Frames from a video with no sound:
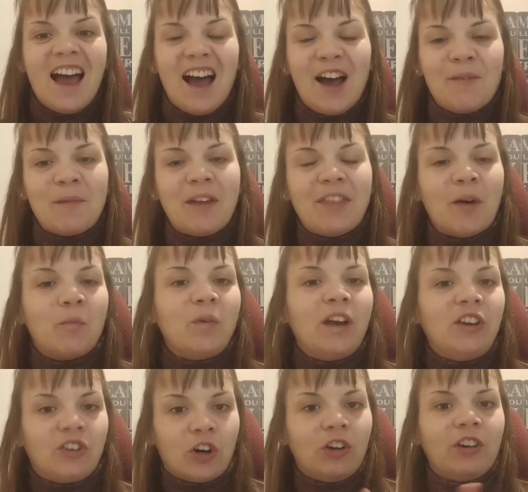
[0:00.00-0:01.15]
And then we
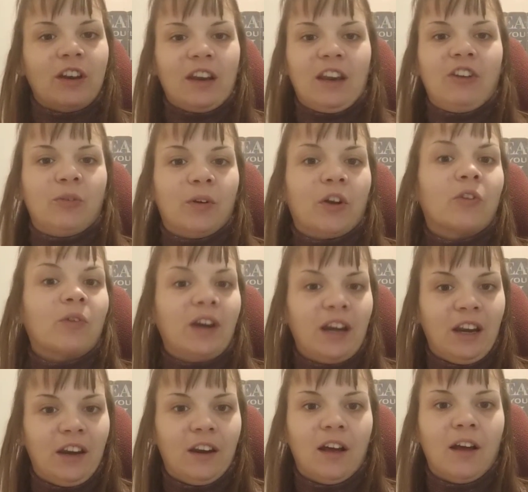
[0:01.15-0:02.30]
turned it into a
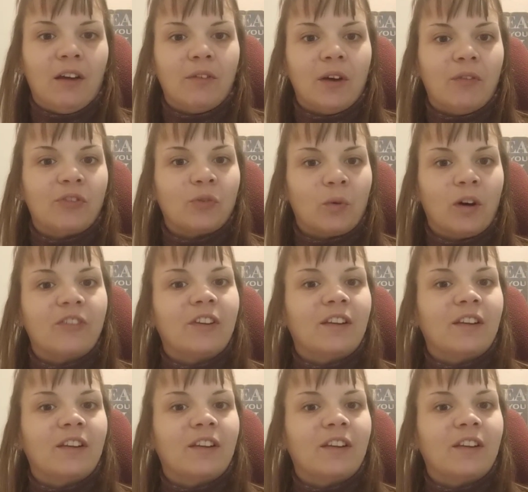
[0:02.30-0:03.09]
greeting of sorts,